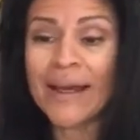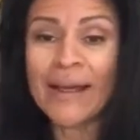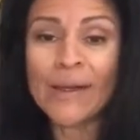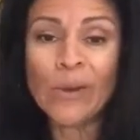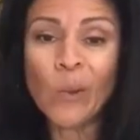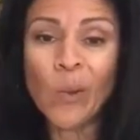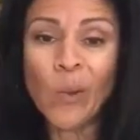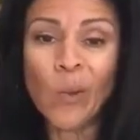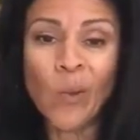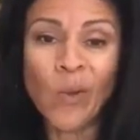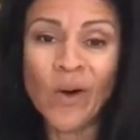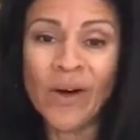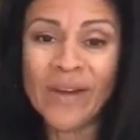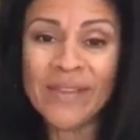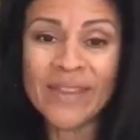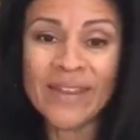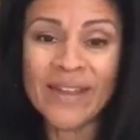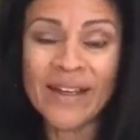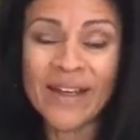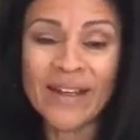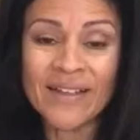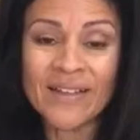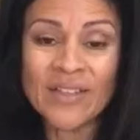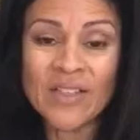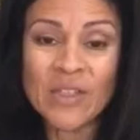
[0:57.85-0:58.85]
I don't want
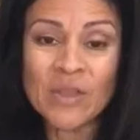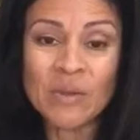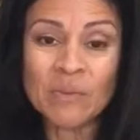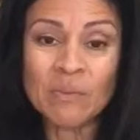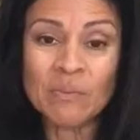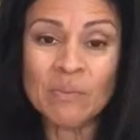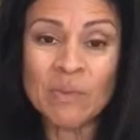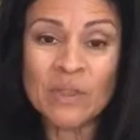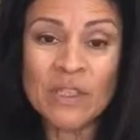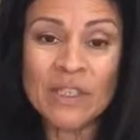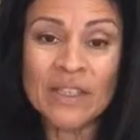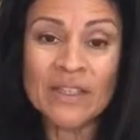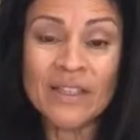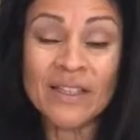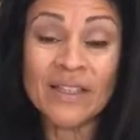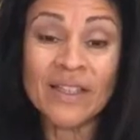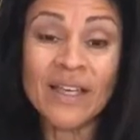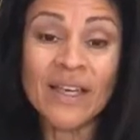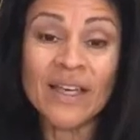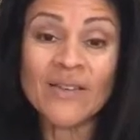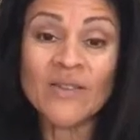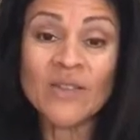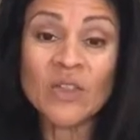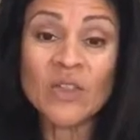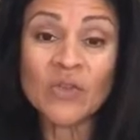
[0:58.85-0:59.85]
that to be the
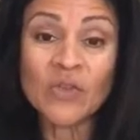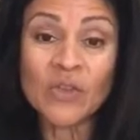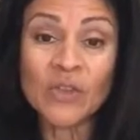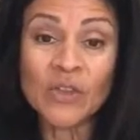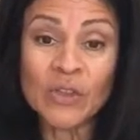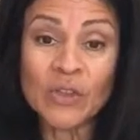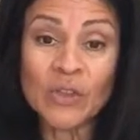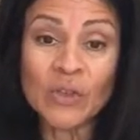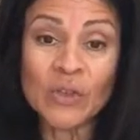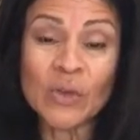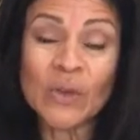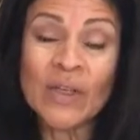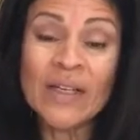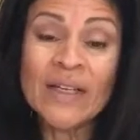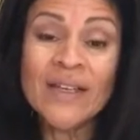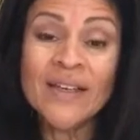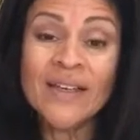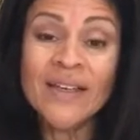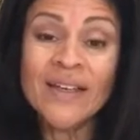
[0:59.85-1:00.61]
case for you.